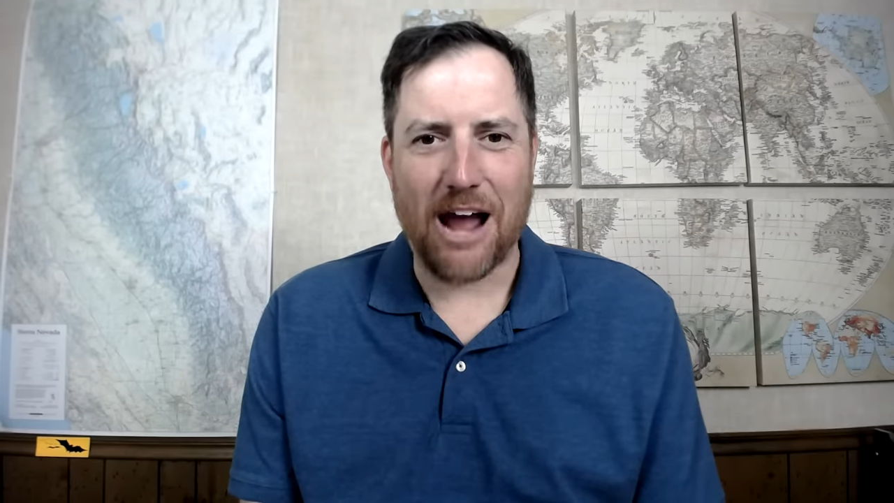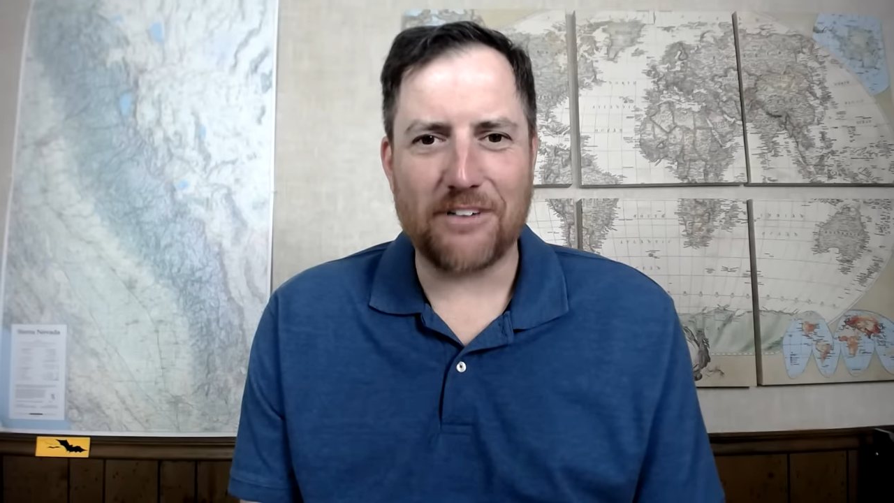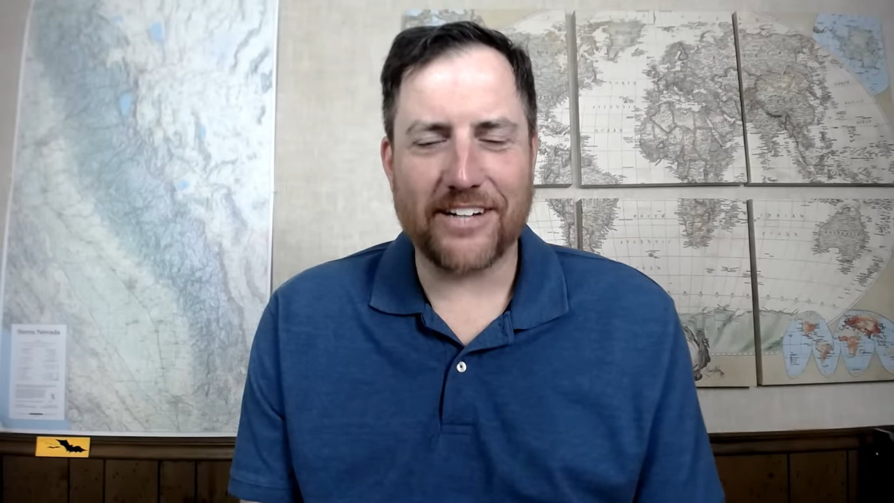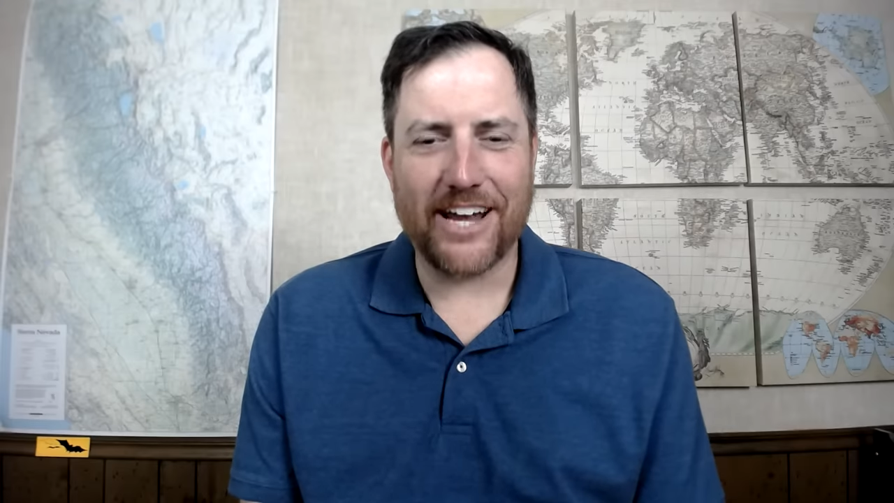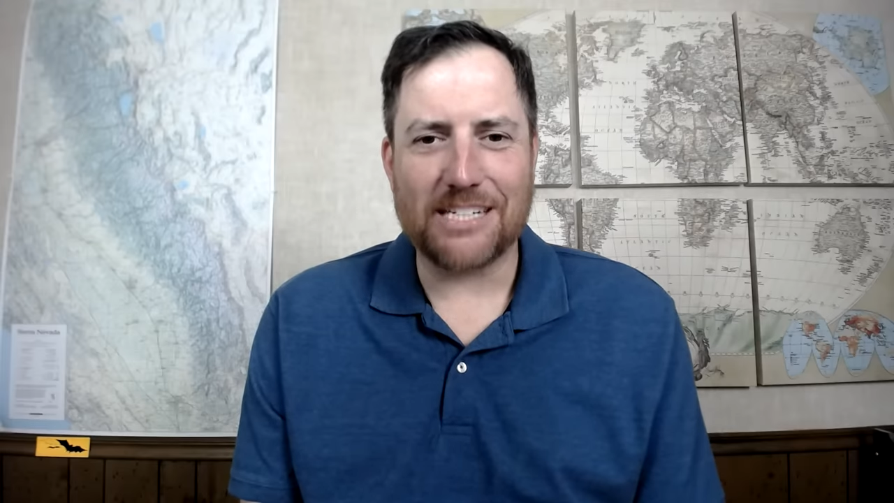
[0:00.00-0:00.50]
you're
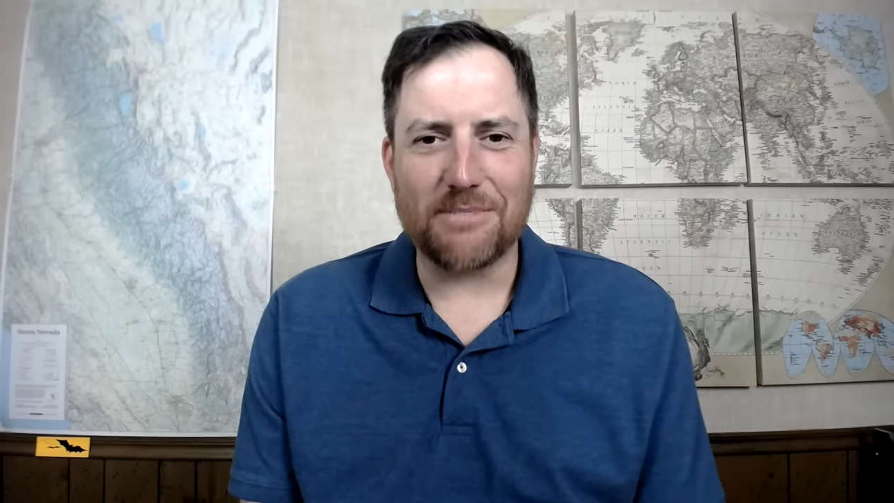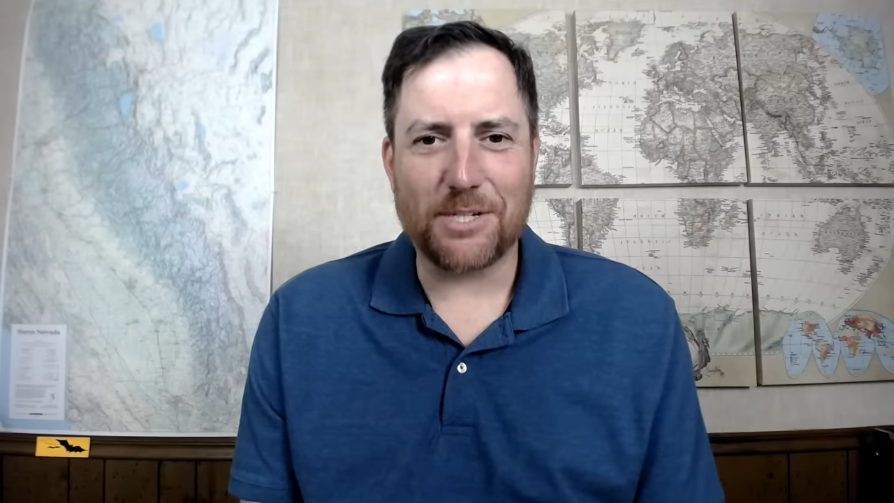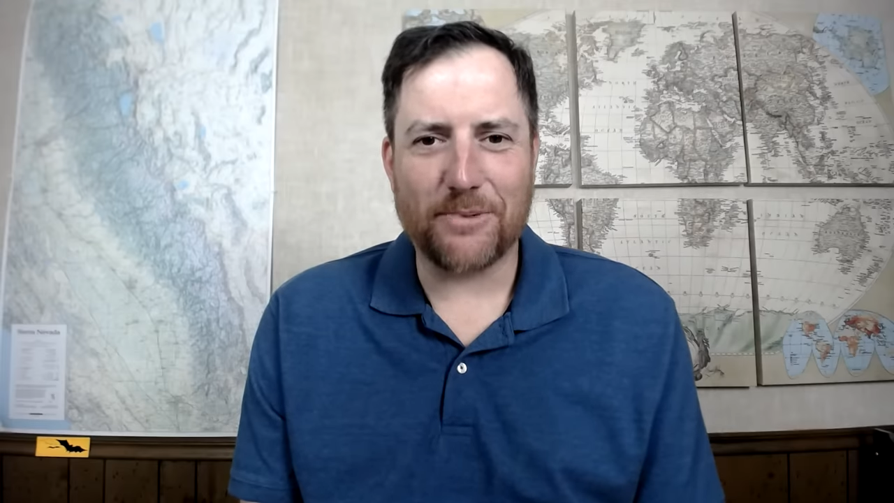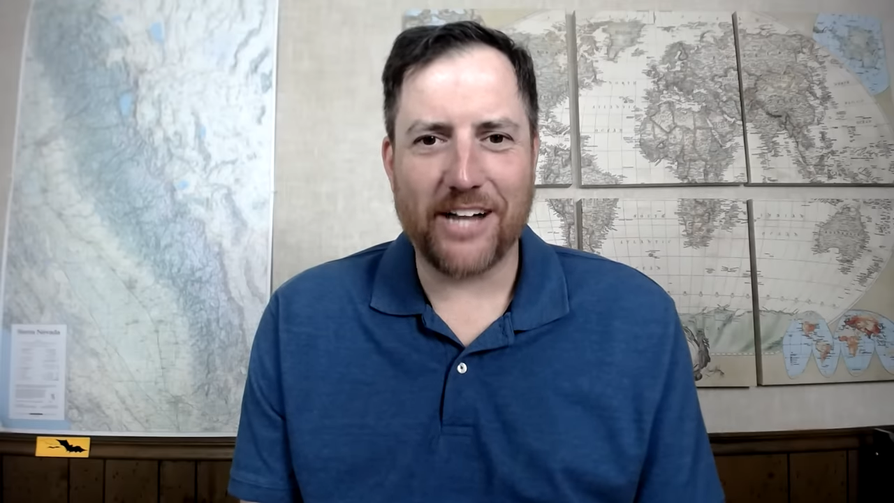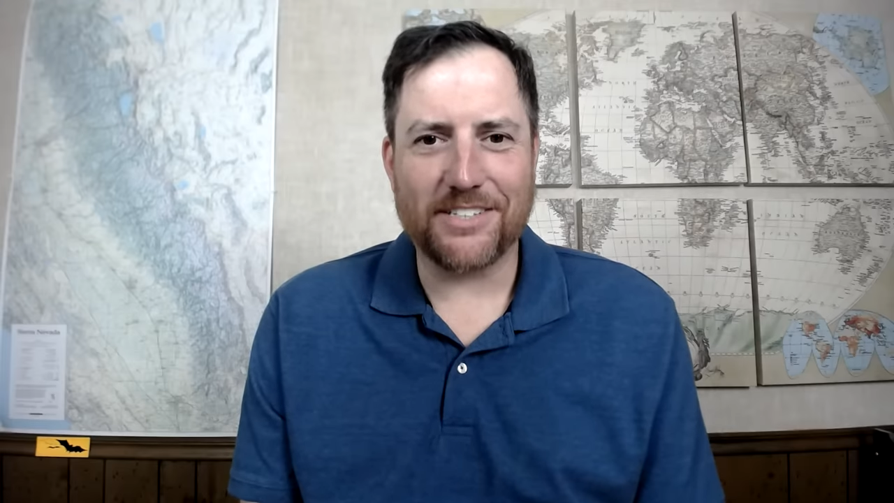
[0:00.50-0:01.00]
bound to get
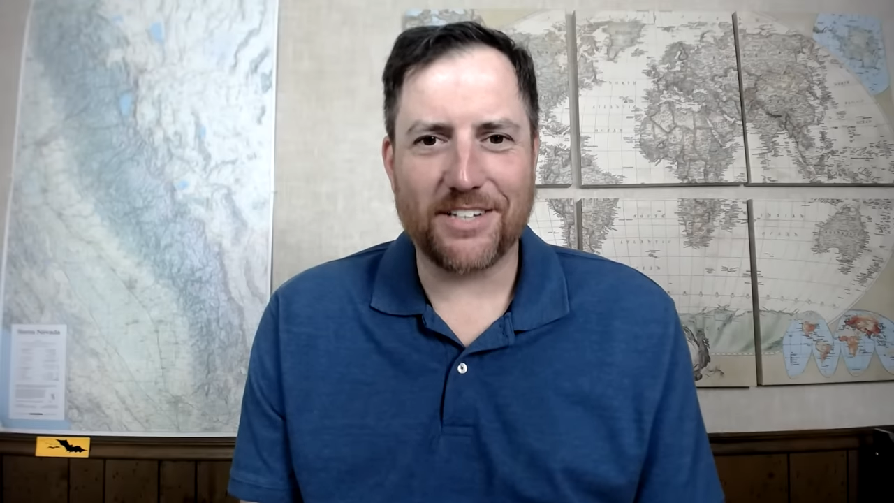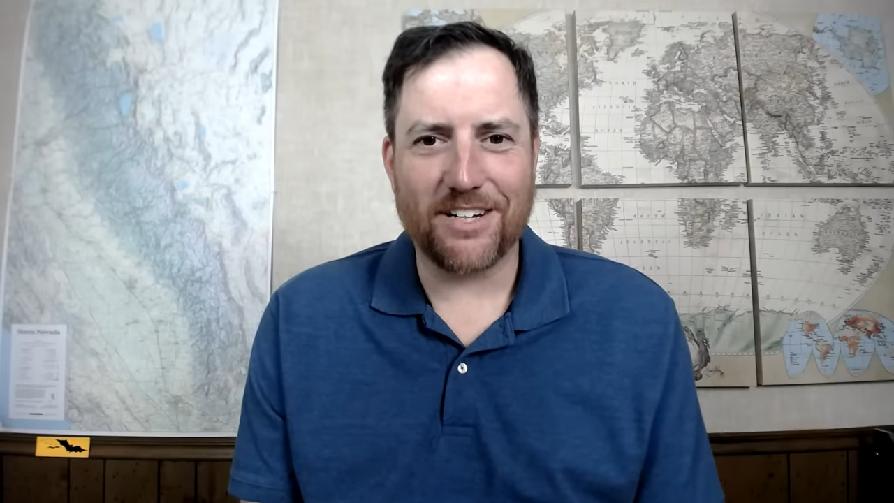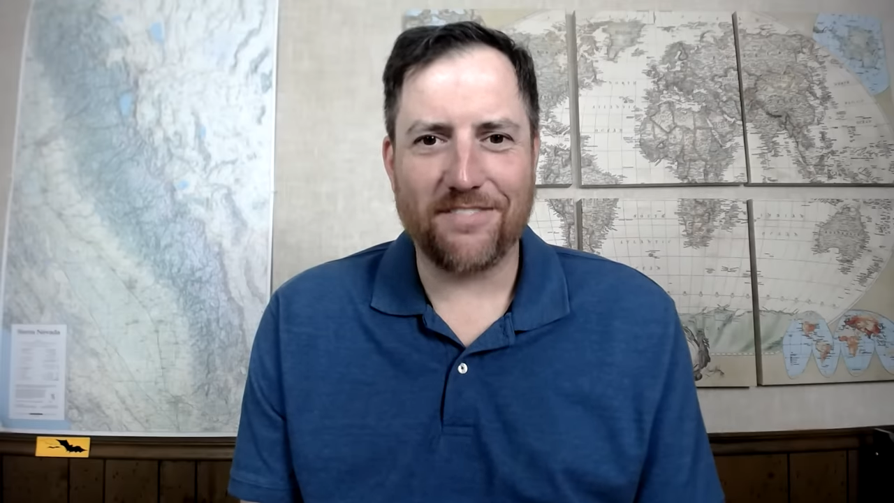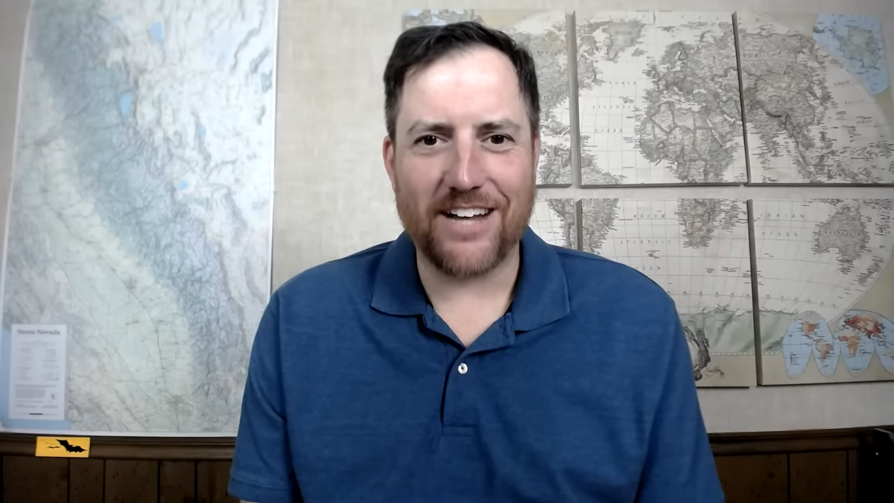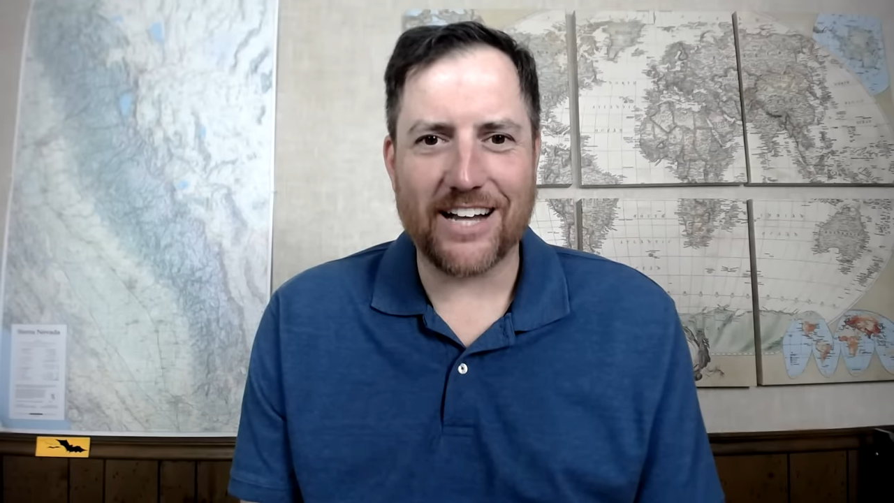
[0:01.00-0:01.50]
some strange
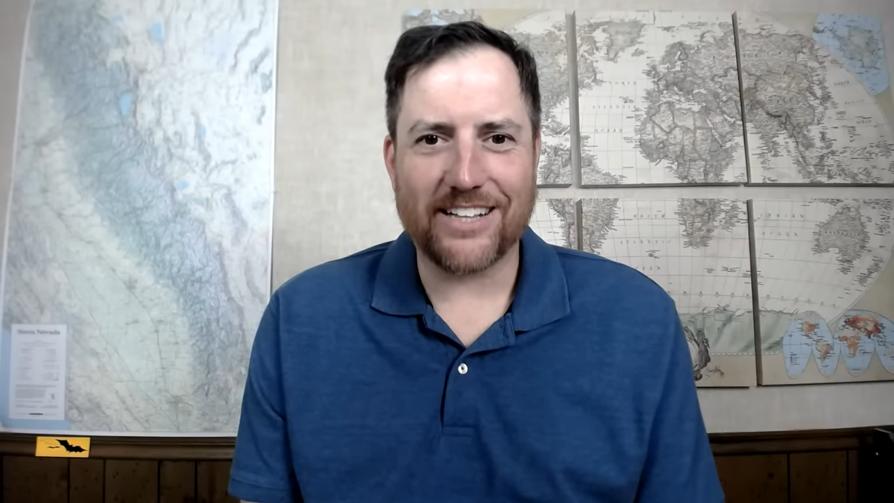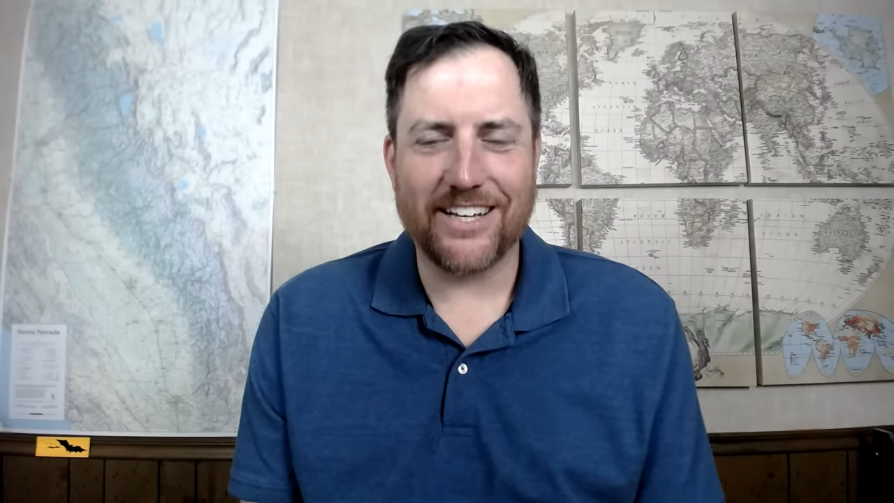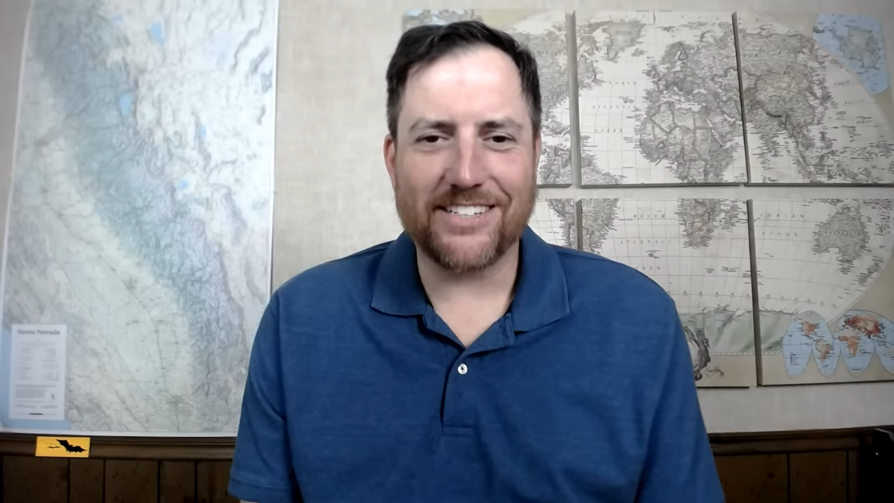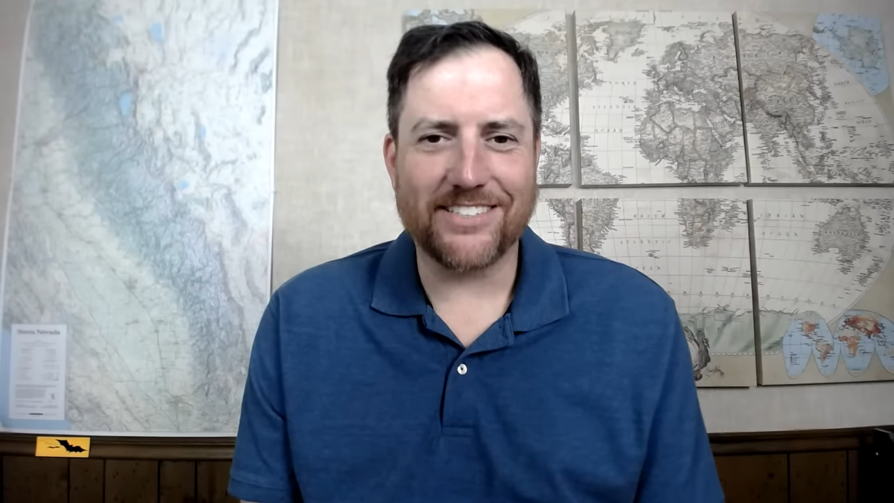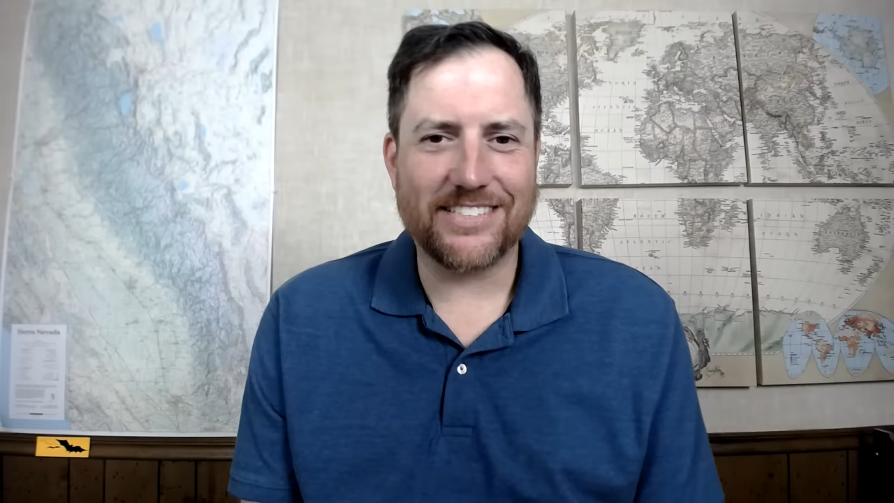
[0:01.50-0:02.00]
stuff
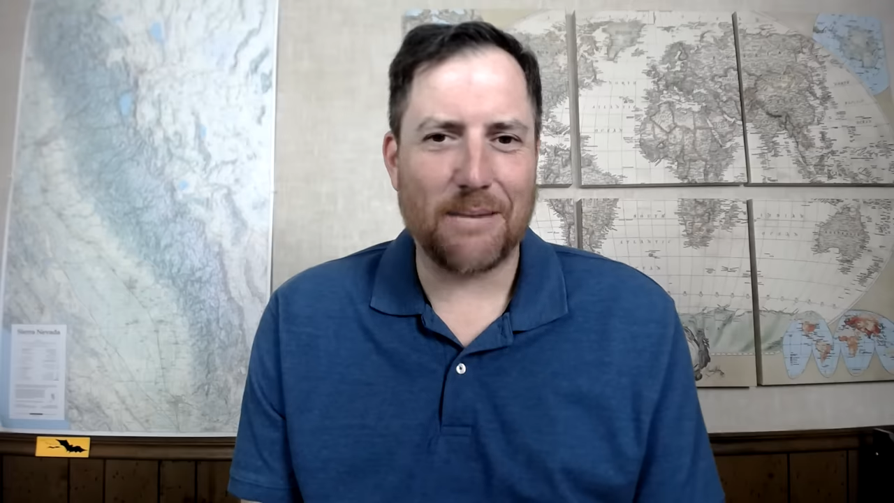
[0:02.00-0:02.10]
like this.